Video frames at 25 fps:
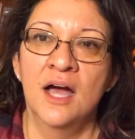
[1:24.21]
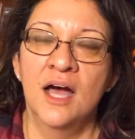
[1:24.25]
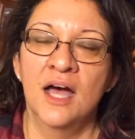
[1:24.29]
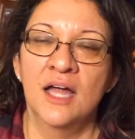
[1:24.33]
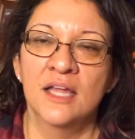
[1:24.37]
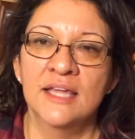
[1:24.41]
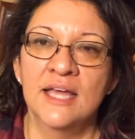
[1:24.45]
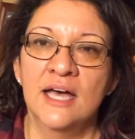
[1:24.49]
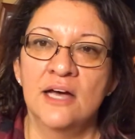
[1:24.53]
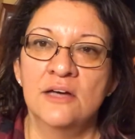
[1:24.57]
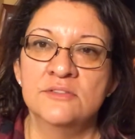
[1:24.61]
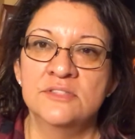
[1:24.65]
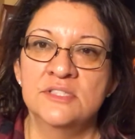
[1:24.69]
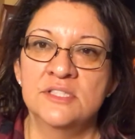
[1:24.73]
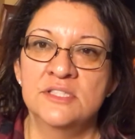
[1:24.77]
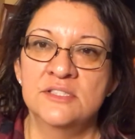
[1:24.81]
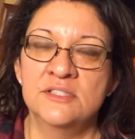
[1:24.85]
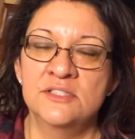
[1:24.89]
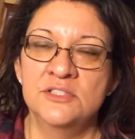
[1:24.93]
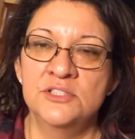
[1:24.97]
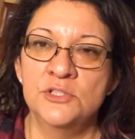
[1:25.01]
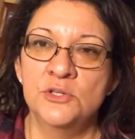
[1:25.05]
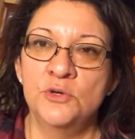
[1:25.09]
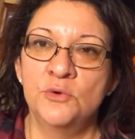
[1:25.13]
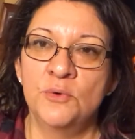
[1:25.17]
allows us
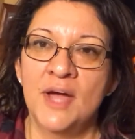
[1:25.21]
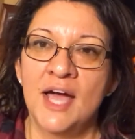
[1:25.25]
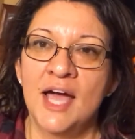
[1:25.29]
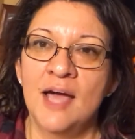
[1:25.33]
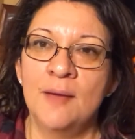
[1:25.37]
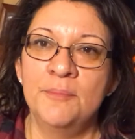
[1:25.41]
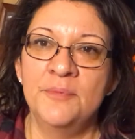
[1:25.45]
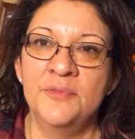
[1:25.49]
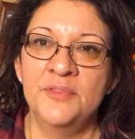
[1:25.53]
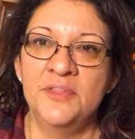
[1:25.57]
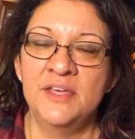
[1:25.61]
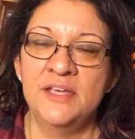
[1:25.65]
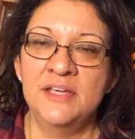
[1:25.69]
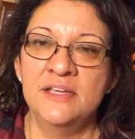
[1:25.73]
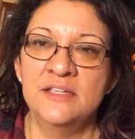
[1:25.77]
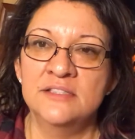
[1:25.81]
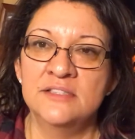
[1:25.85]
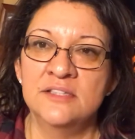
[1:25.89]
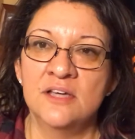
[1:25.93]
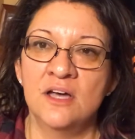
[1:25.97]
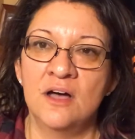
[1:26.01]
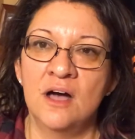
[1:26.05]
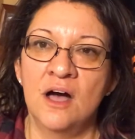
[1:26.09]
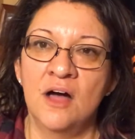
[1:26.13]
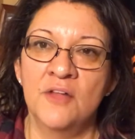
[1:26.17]
to grab
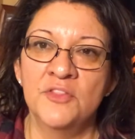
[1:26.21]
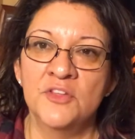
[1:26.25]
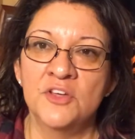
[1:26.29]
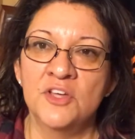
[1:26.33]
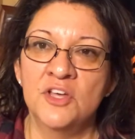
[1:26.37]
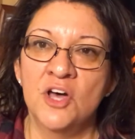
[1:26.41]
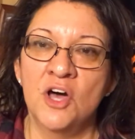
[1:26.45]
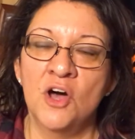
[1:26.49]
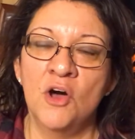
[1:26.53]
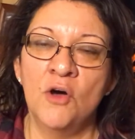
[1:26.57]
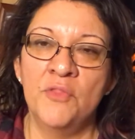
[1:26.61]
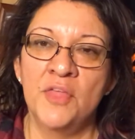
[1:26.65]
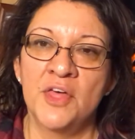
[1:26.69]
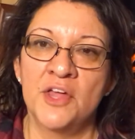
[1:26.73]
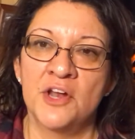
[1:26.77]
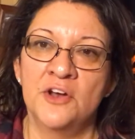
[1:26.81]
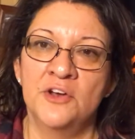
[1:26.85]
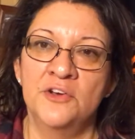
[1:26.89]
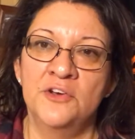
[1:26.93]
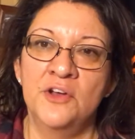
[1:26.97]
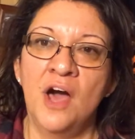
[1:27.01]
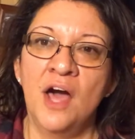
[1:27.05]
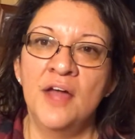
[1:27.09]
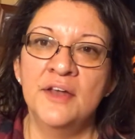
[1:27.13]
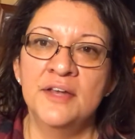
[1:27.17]
things on the go that are
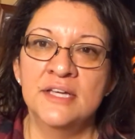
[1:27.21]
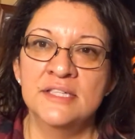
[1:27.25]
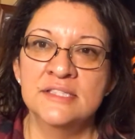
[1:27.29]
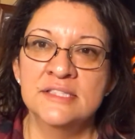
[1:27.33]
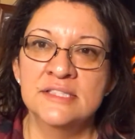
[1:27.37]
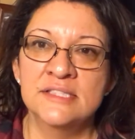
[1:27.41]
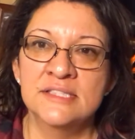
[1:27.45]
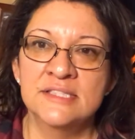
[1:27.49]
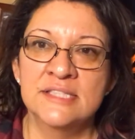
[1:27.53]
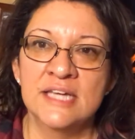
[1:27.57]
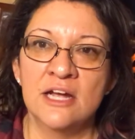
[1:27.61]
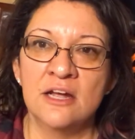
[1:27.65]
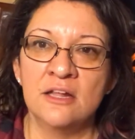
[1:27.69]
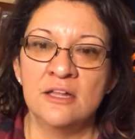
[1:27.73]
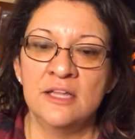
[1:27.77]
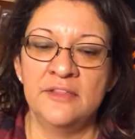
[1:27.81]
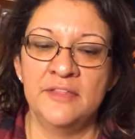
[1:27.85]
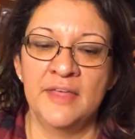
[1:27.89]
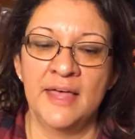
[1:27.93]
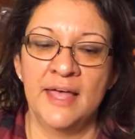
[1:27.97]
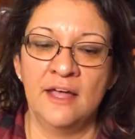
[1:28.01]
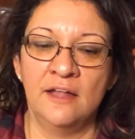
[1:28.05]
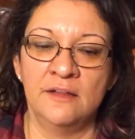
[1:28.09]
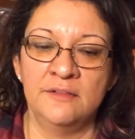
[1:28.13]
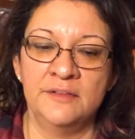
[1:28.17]
not necessarily
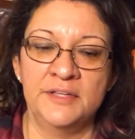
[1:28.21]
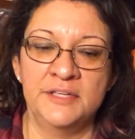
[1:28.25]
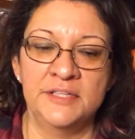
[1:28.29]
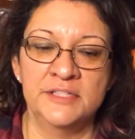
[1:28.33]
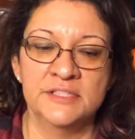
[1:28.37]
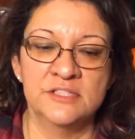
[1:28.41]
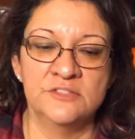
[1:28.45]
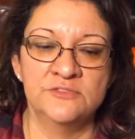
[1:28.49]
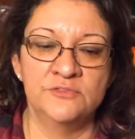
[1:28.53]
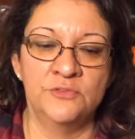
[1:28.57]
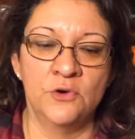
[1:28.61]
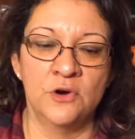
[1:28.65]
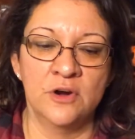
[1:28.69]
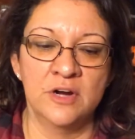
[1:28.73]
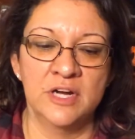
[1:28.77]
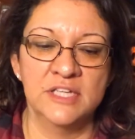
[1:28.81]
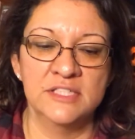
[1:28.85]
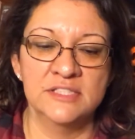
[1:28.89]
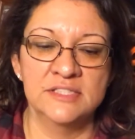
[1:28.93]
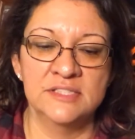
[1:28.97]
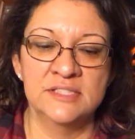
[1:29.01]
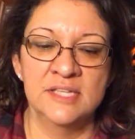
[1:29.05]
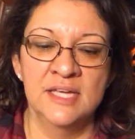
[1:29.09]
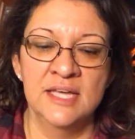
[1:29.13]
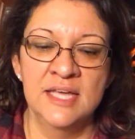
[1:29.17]
the healthiest for
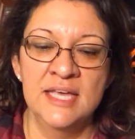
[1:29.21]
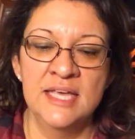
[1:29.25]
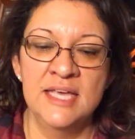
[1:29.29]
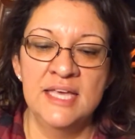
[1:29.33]
us.